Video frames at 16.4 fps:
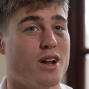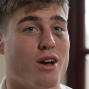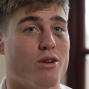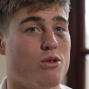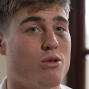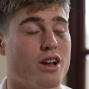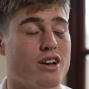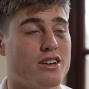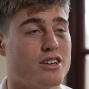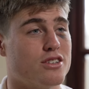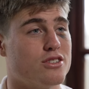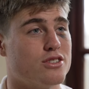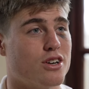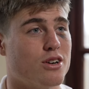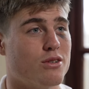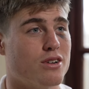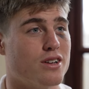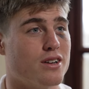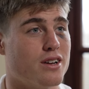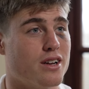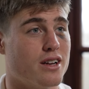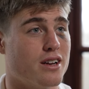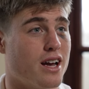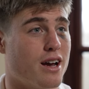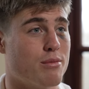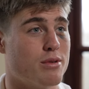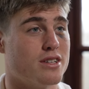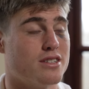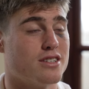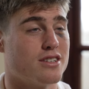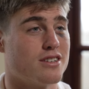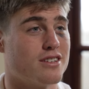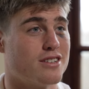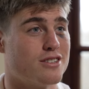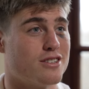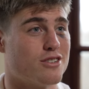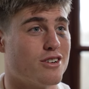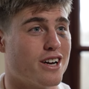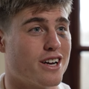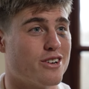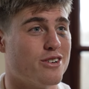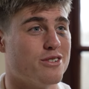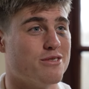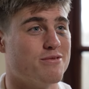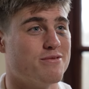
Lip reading: no, all under control and happy to crack on.